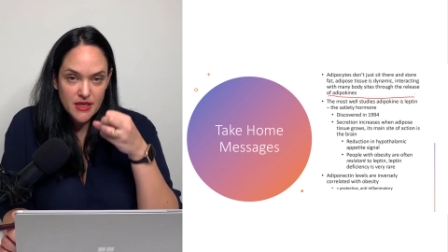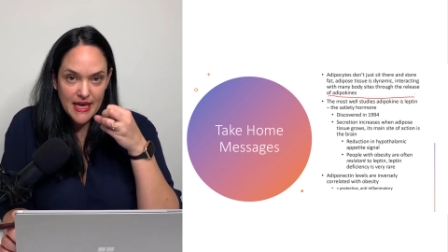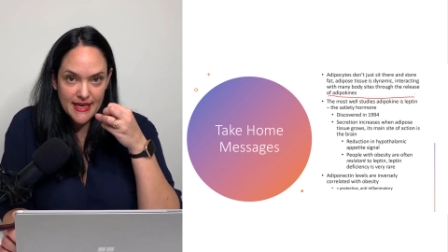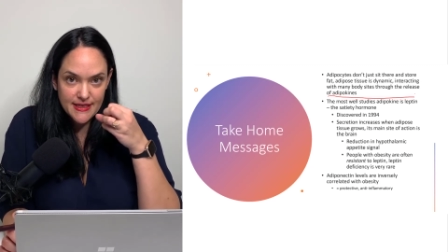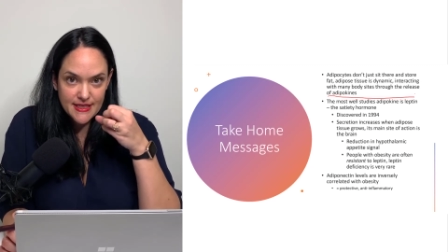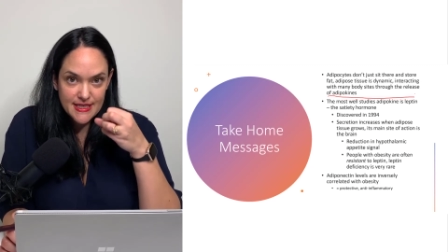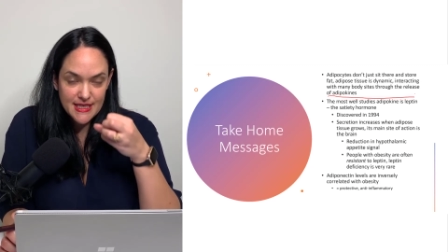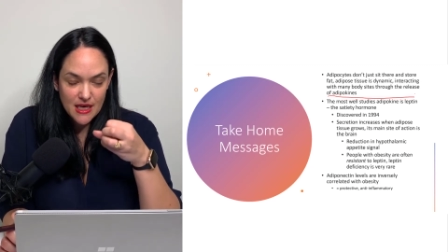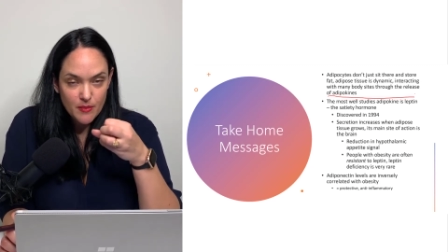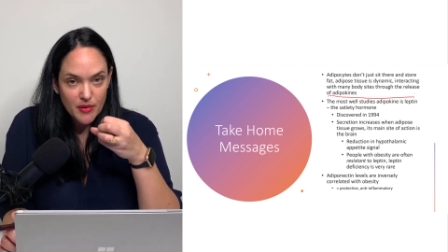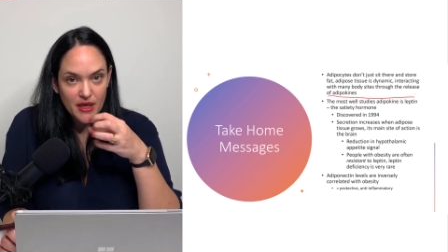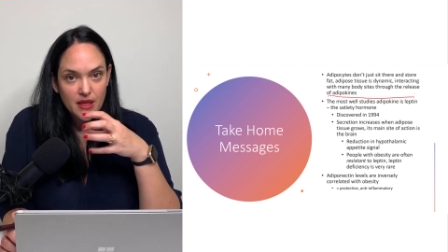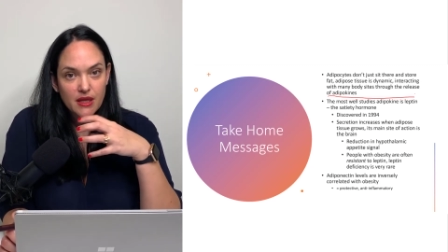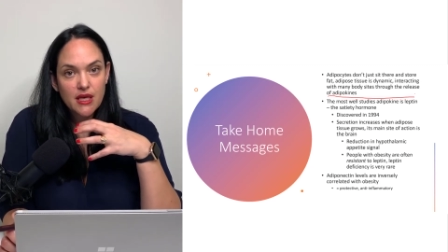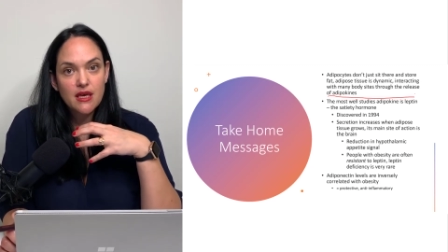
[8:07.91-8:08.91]
And
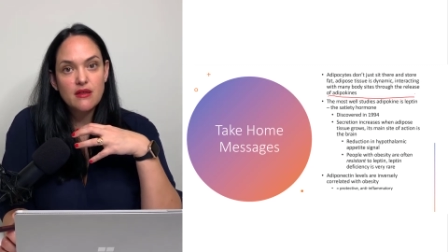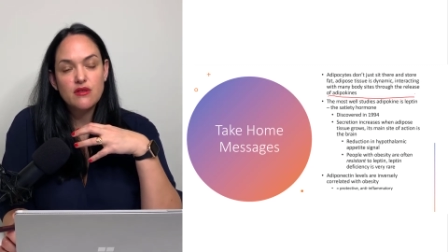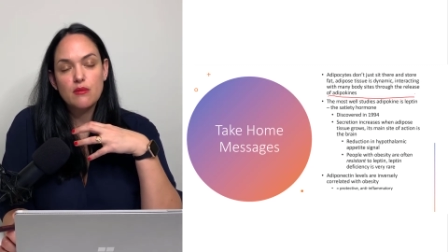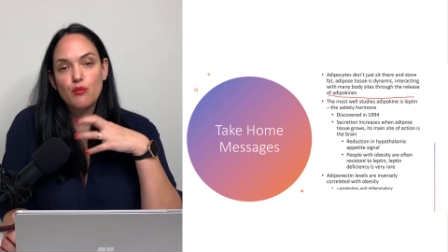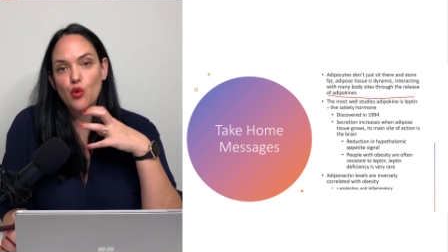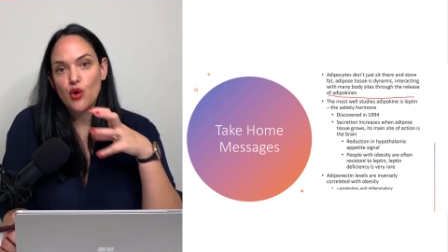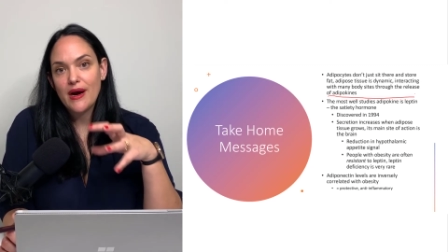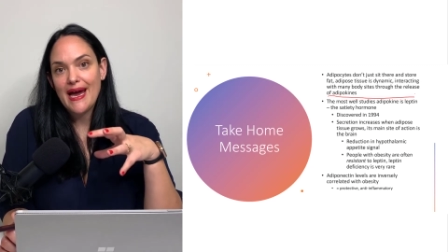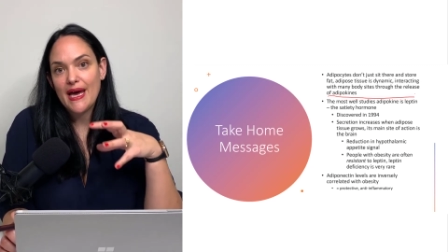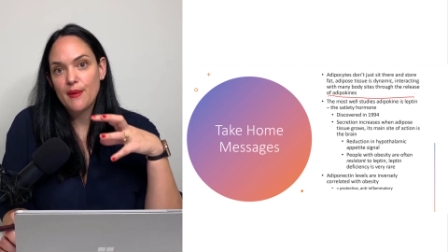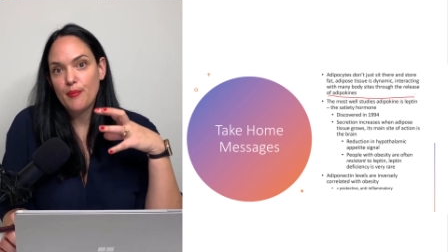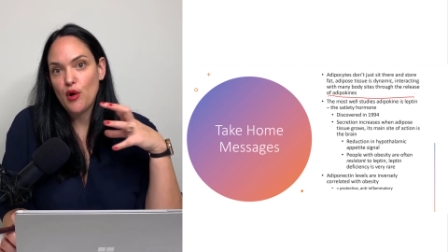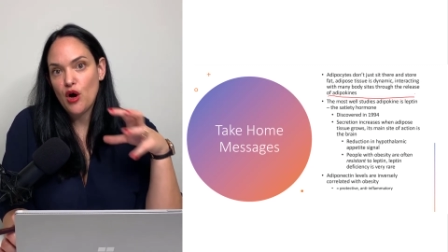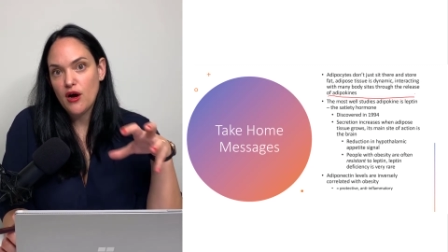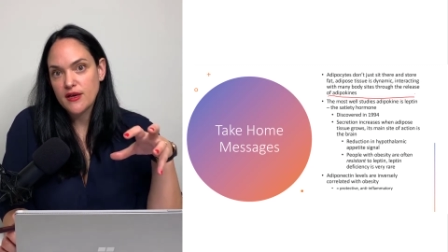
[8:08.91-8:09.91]
typically, the more
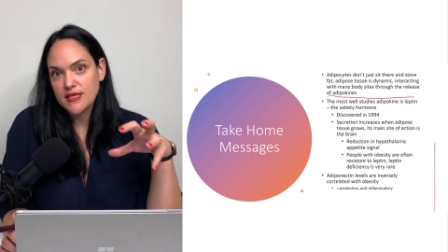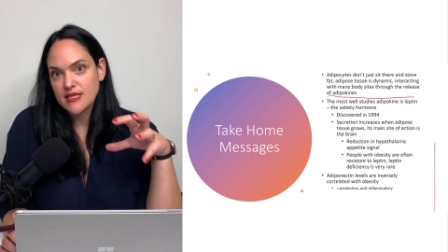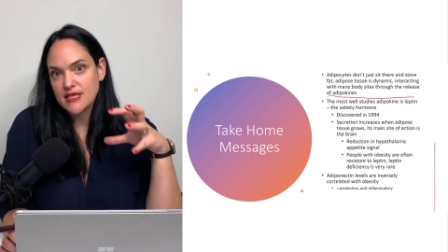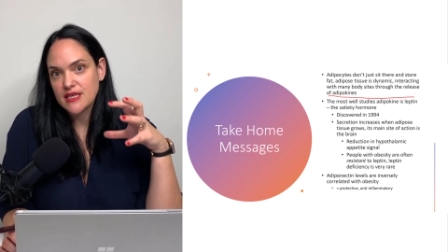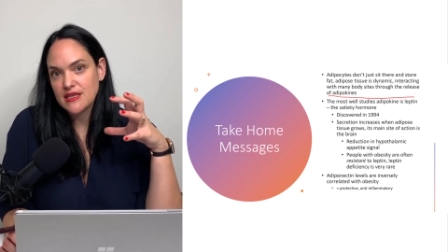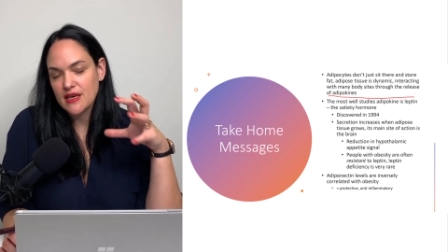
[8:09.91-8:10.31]
adiposity